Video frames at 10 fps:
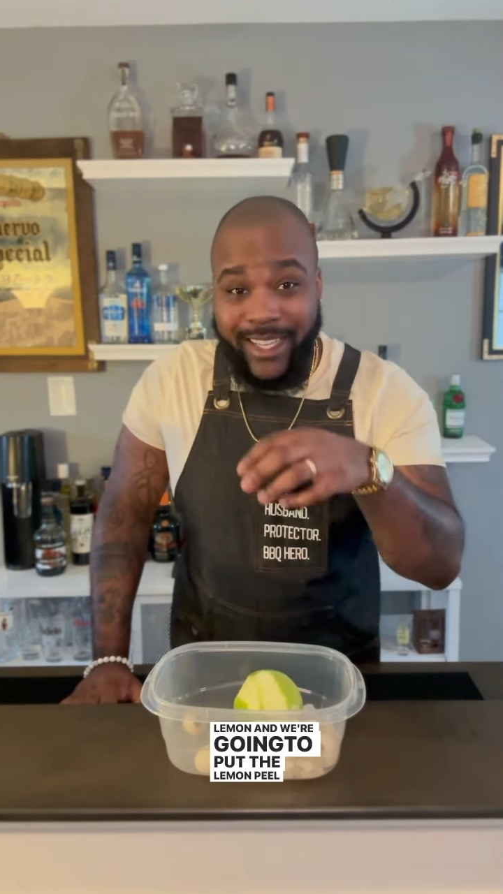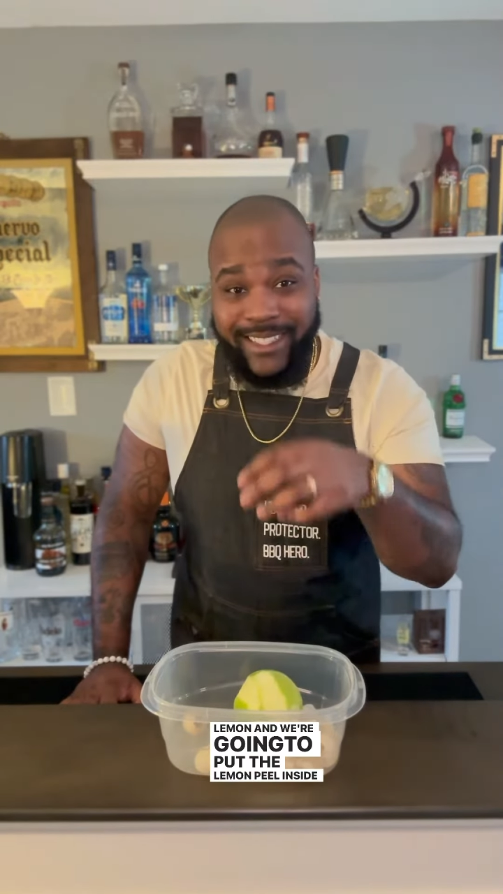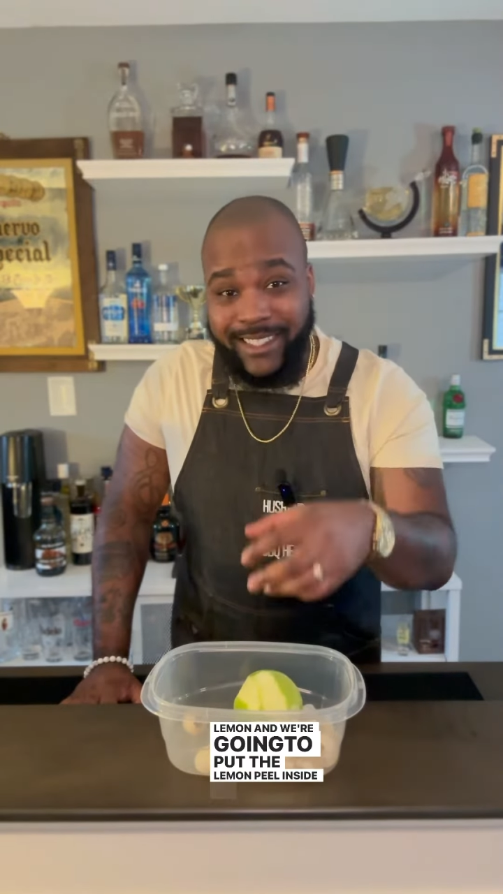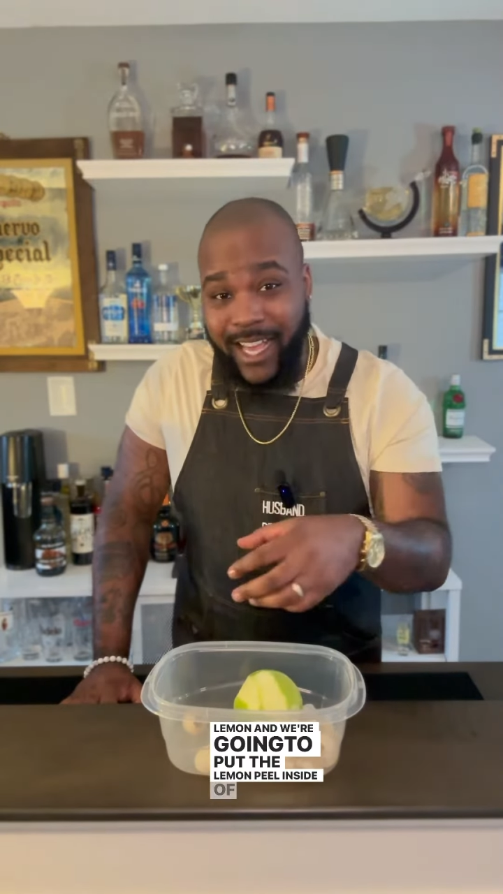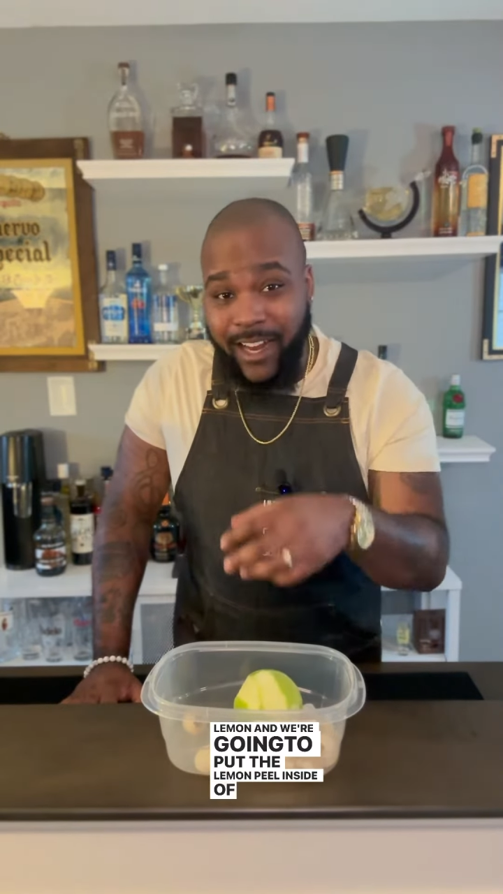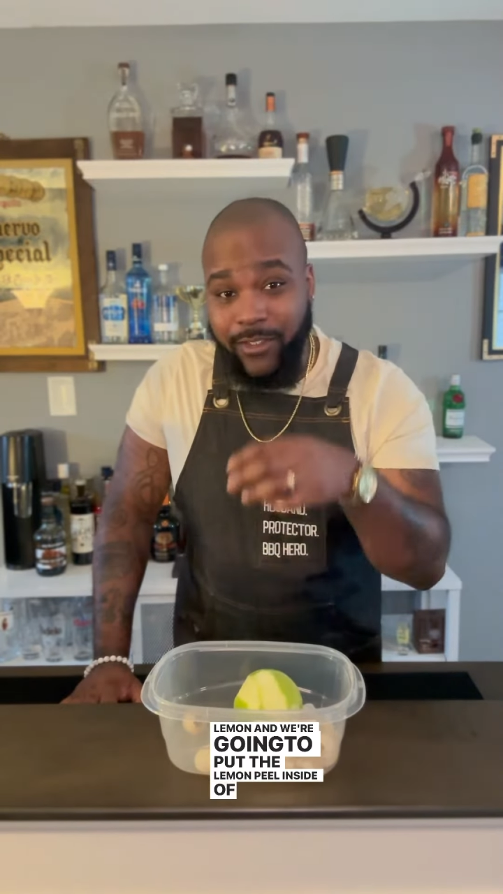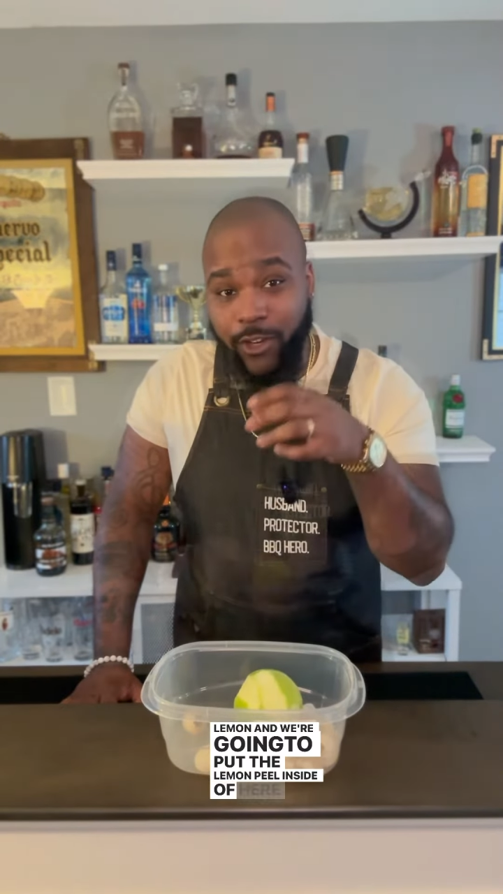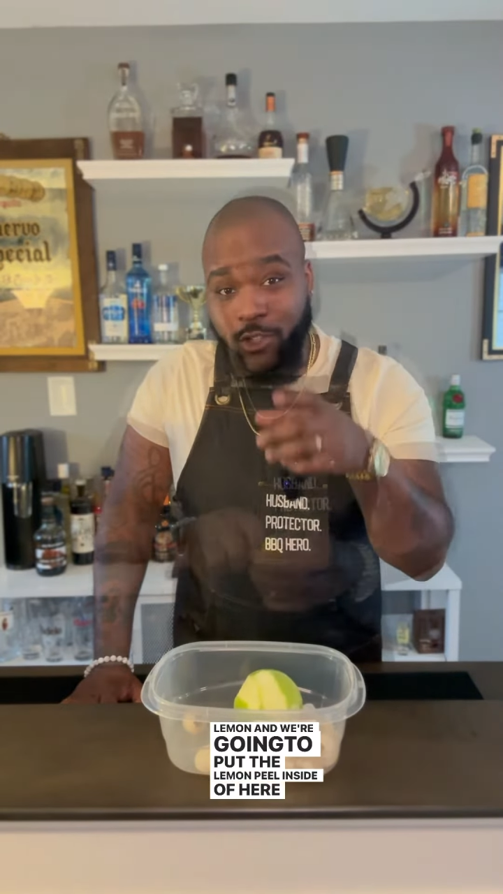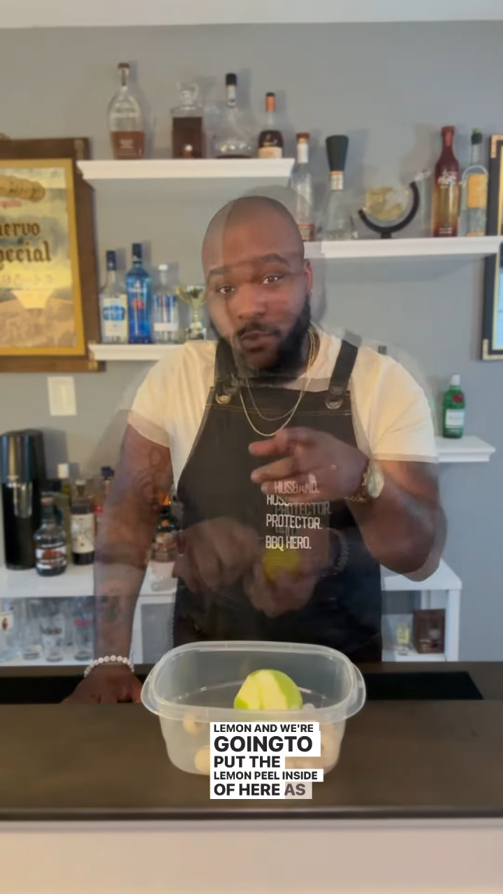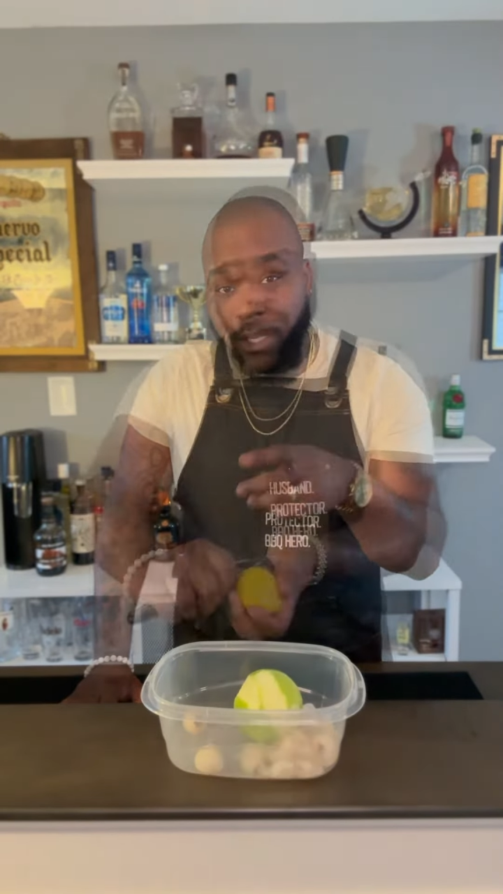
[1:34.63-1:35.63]
inside of
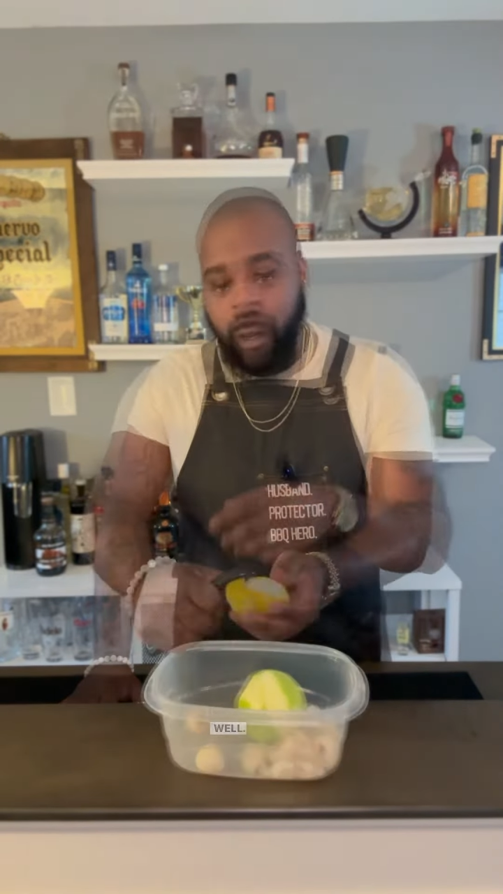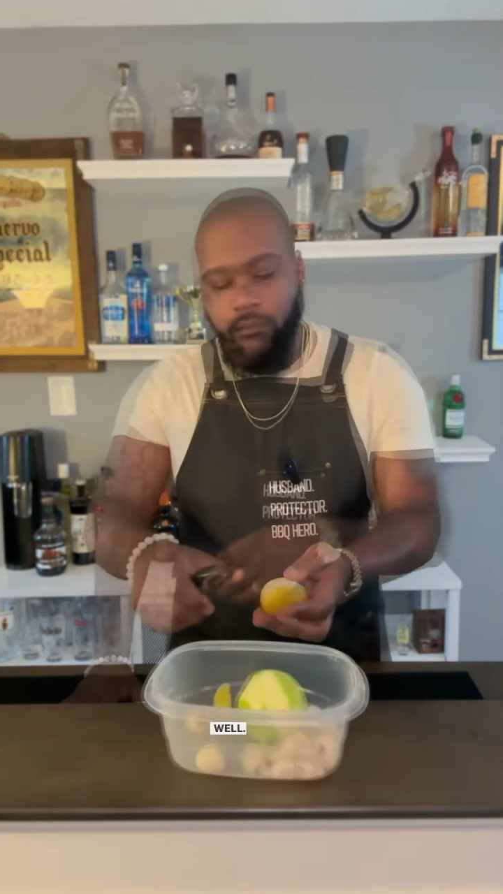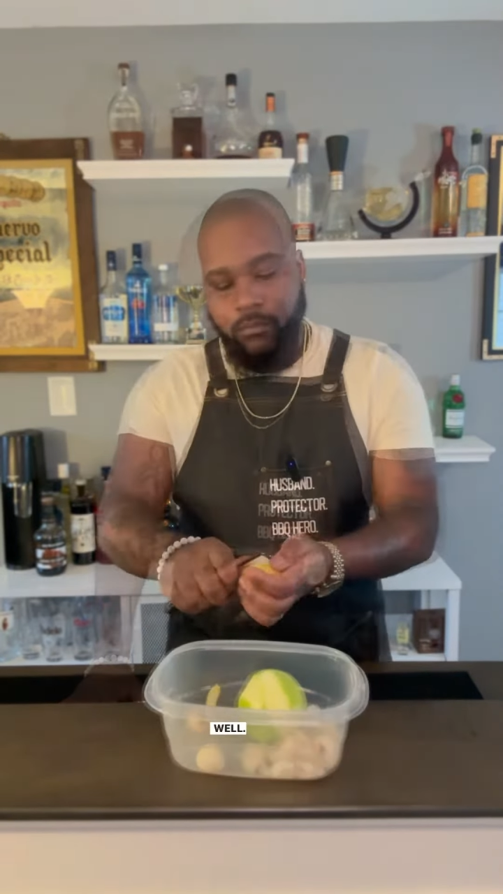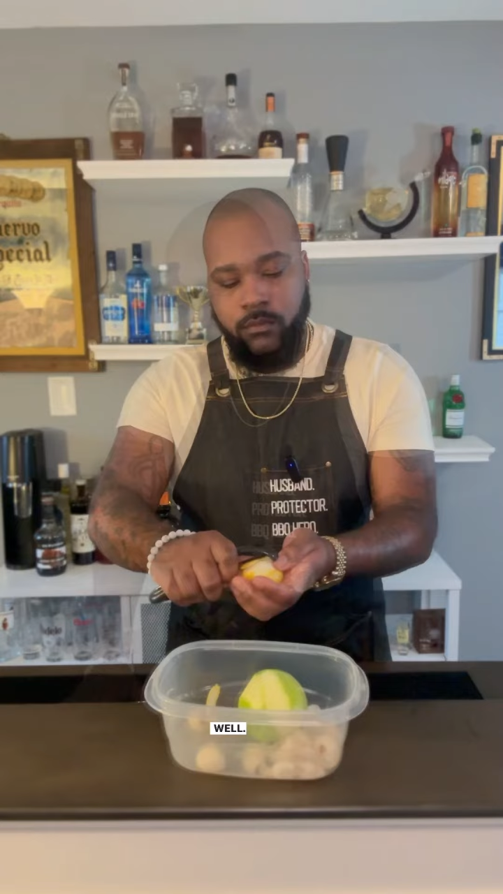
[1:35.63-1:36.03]
here as well.